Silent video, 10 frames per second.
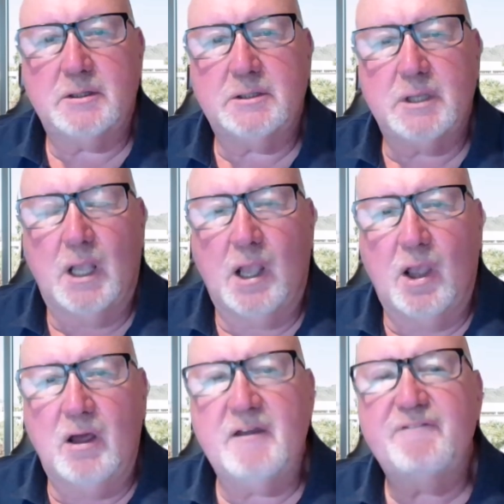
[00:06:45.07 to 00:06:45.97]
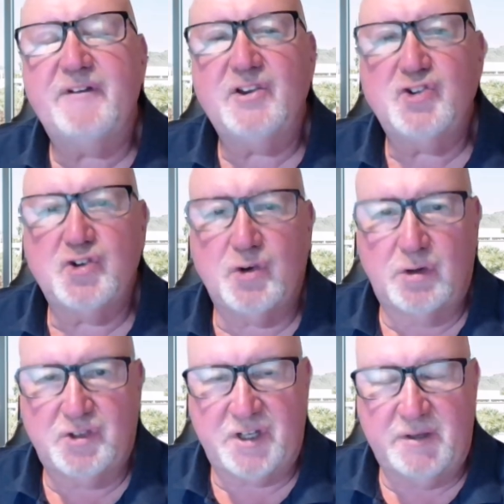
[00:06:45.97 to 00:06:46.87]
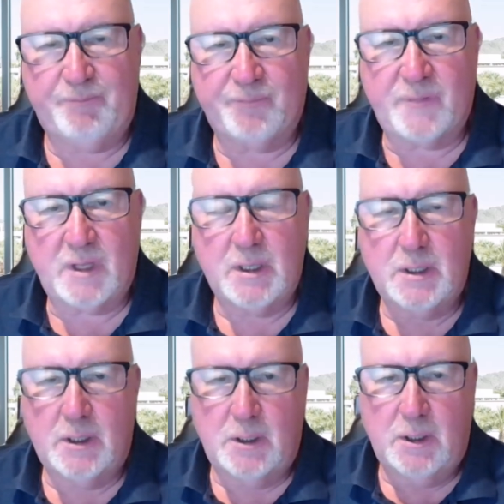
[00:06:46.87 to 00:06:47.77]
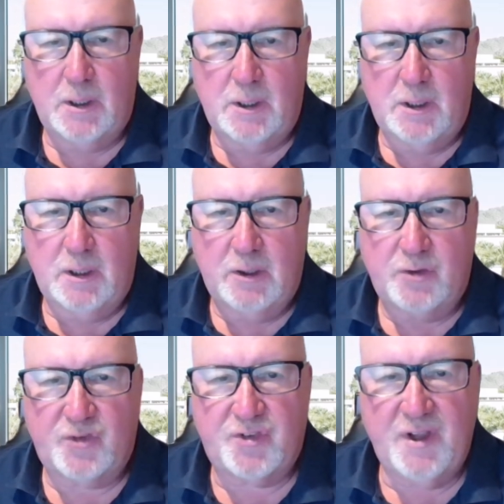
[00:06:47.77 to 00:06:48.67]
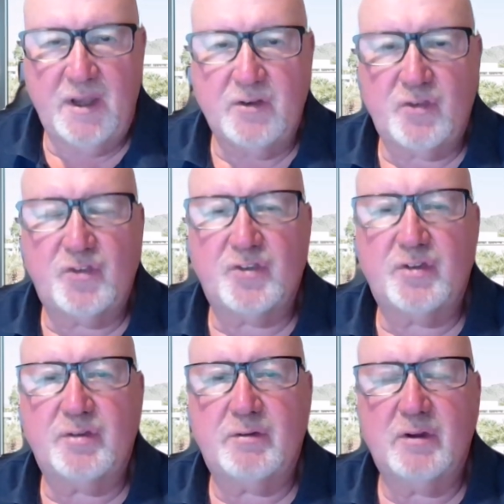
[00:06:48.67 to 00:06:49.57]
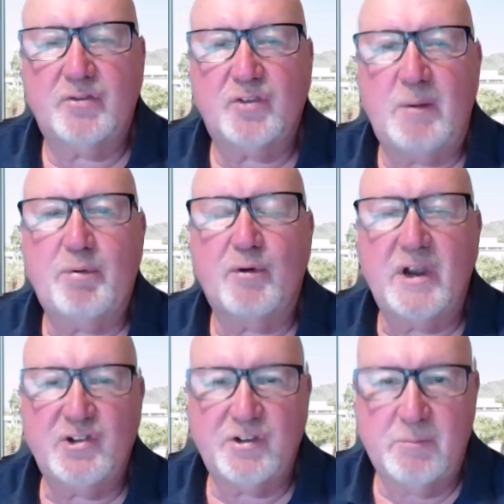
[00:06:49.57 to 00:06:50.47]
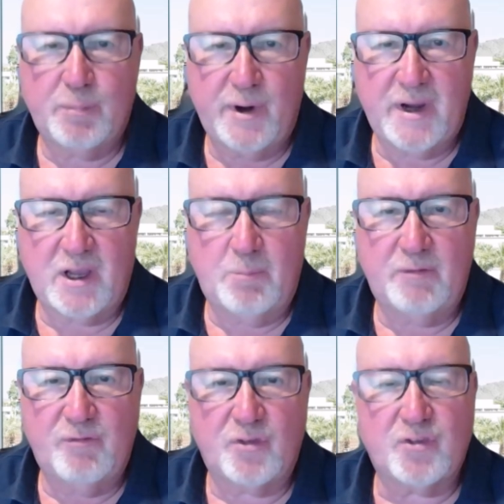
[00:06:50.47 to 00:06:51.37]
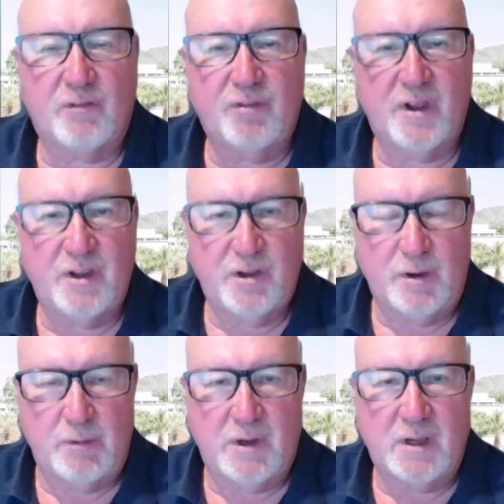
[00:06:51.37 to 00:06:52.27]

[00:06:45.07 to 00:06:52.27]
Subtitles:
Life in Georgia since the separation and breakup of the Soviet Union,